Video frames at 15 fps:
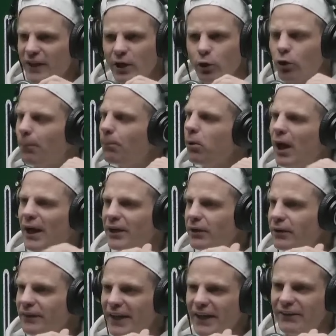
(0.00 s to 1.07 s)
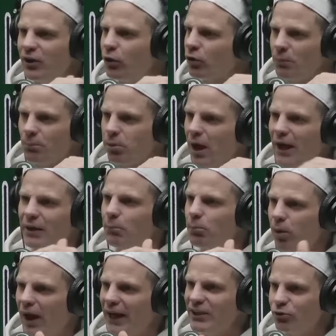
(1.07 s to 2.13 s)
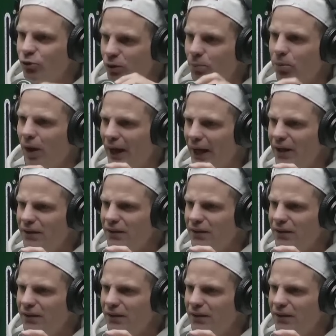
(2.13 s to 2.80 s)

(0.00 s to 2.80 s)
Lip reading: They're not a plug and play sort of player.